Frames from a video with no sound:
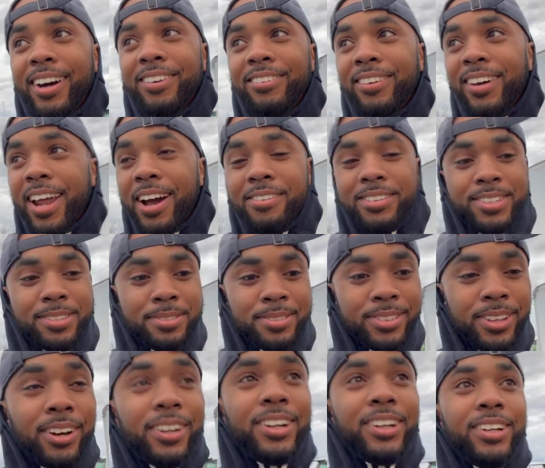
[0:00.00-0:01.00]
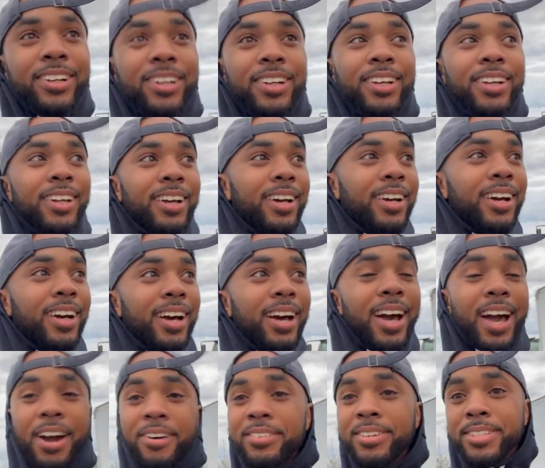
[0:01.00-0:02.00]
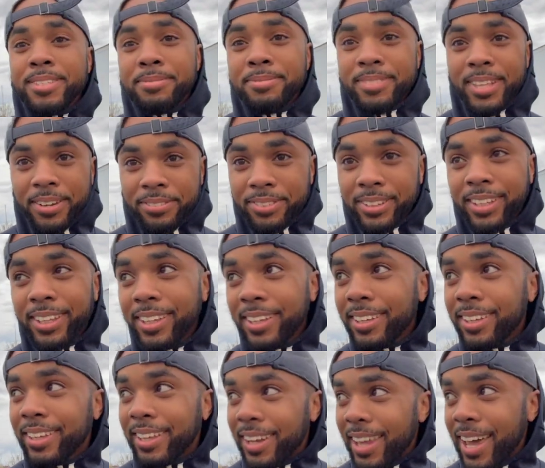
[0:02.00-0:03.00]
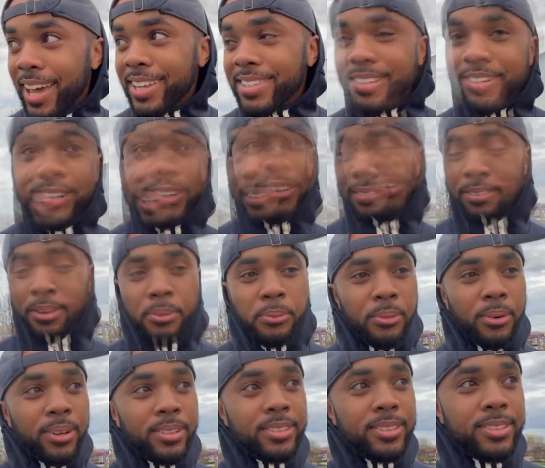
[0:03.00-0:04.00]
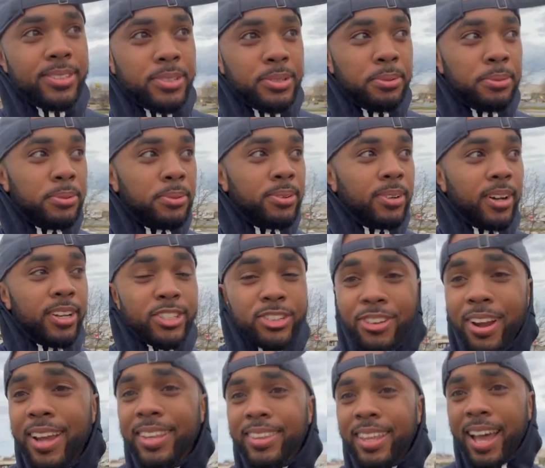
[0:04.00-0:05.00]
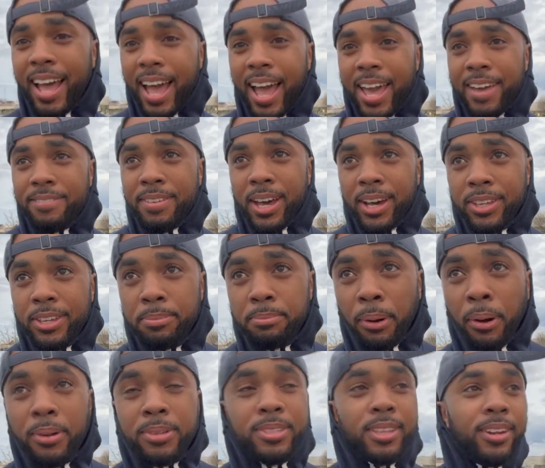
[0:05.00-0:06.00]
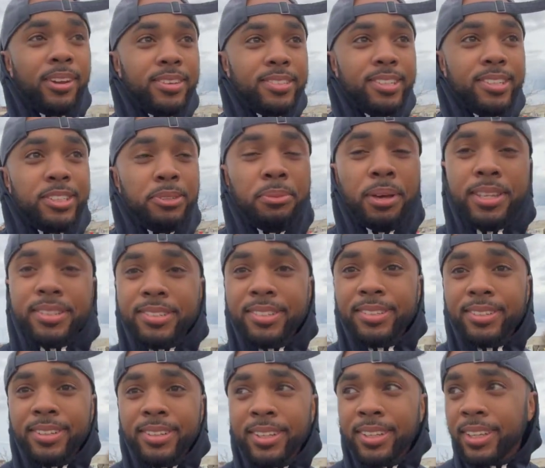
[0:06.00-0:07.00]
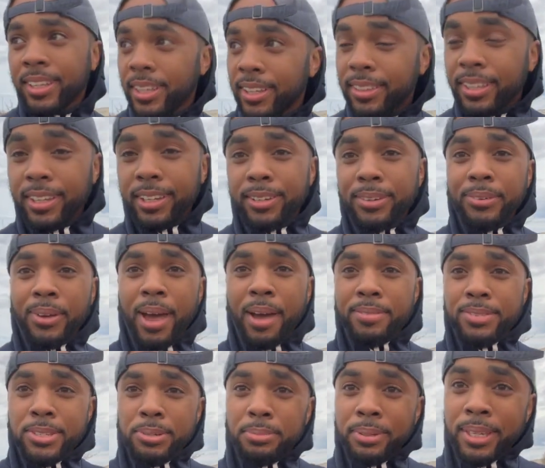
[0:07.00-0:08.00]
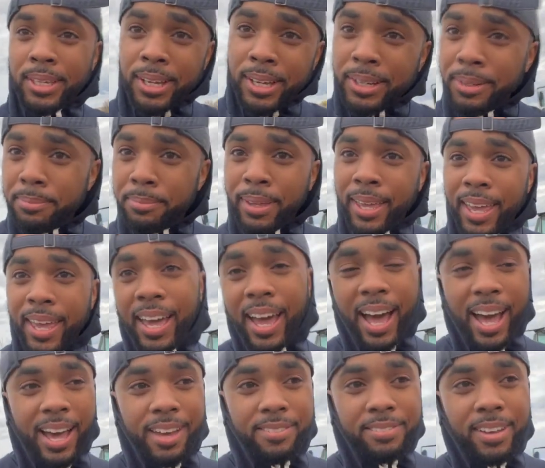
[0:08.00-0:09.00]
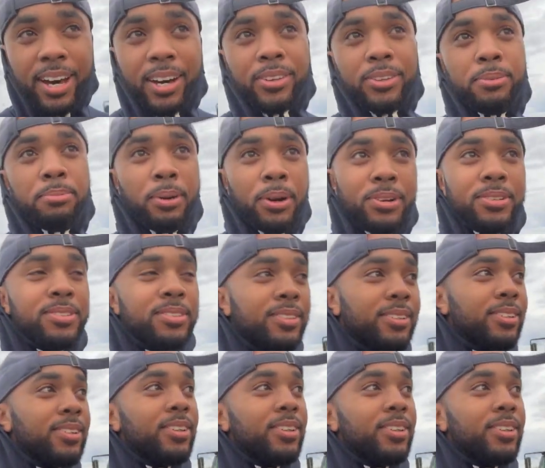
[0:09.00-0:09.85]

when I was younger, I was definitely an asshole. You want to attract a high value person or situation, then you have to become a high value person